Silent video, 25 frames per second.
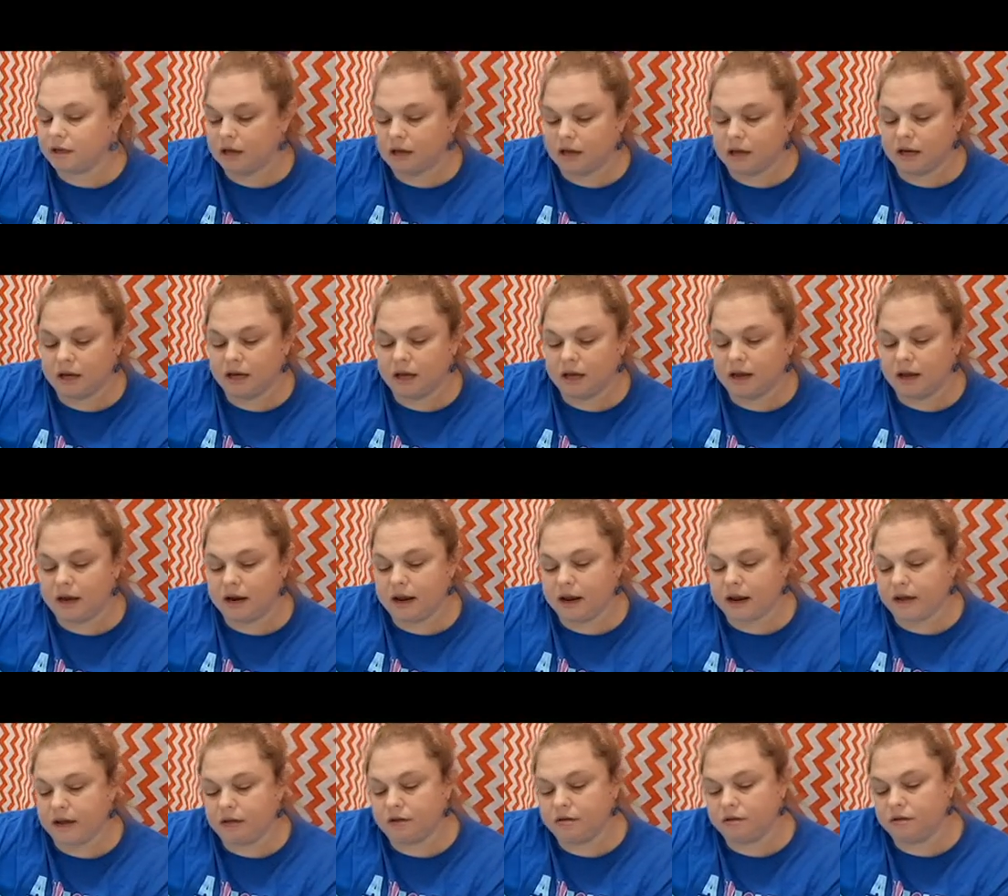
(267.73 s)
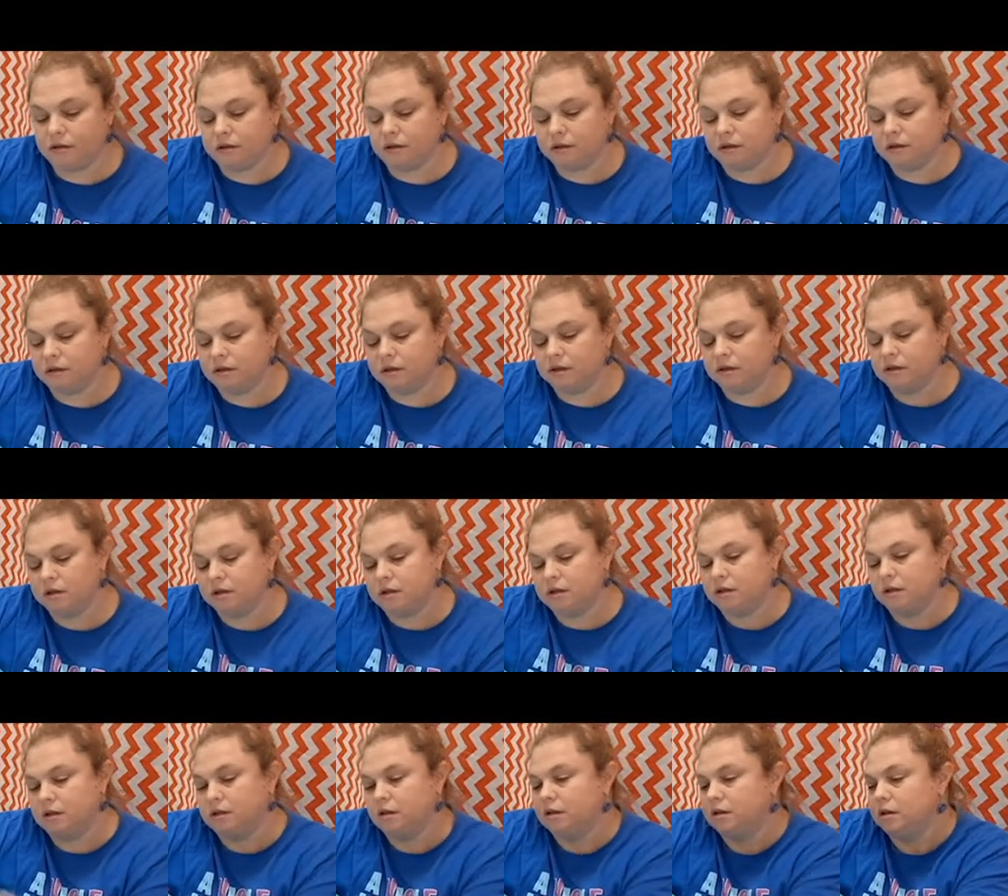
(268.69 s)
and cut out,
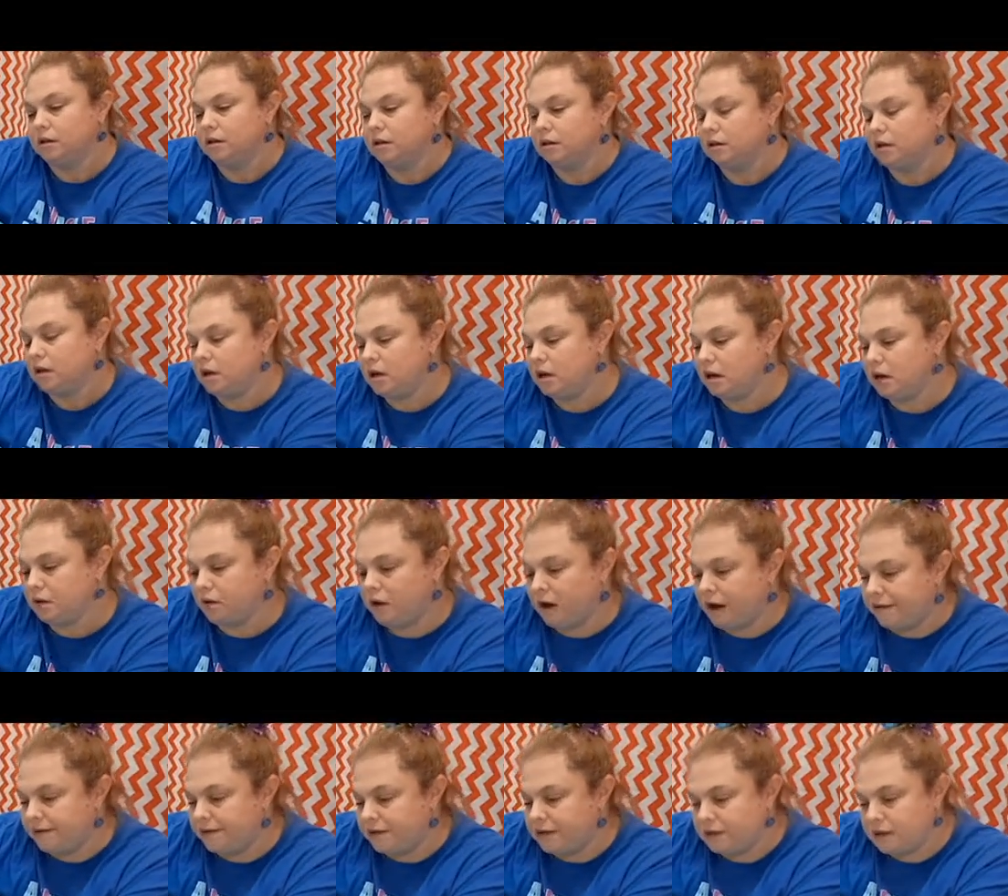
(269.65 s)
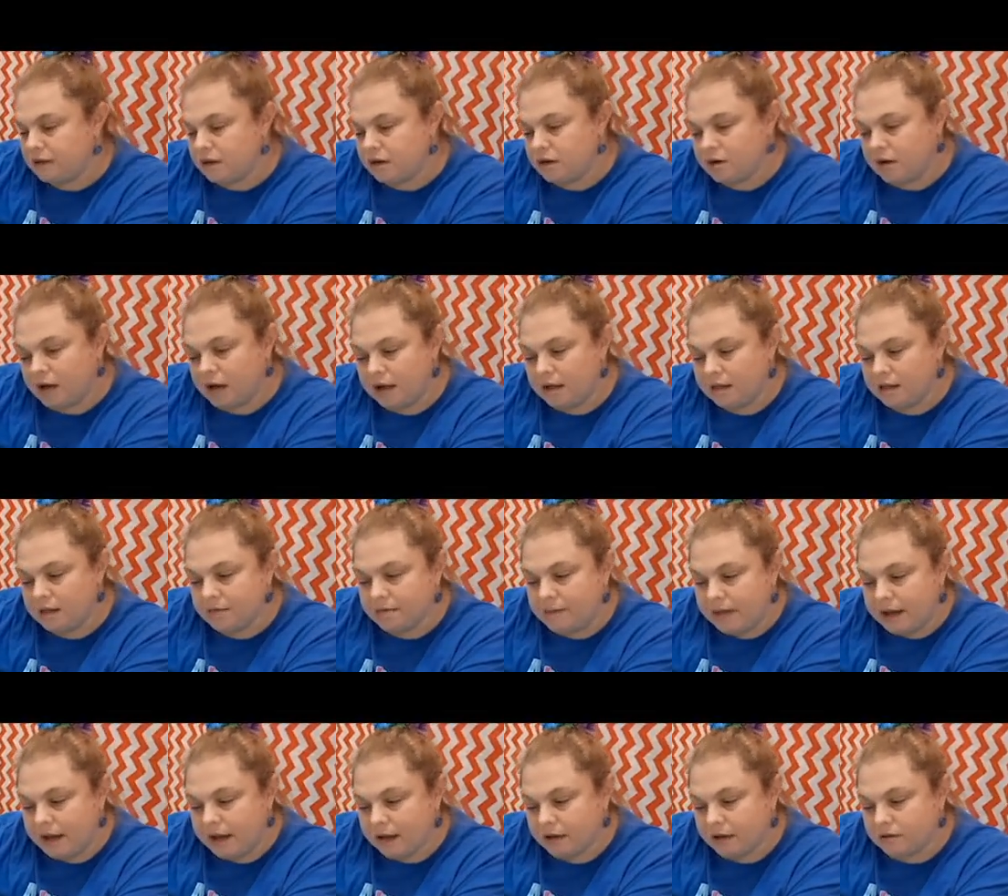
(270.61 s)
obviously you cut them
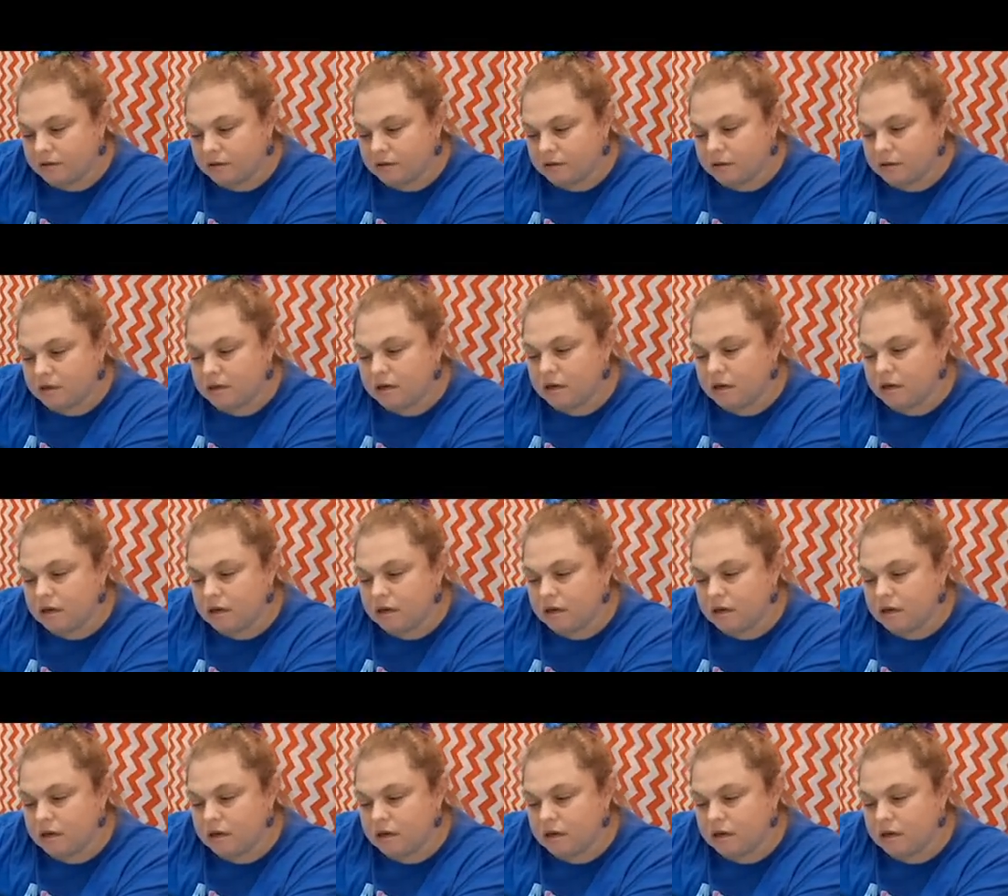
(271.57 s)
out and then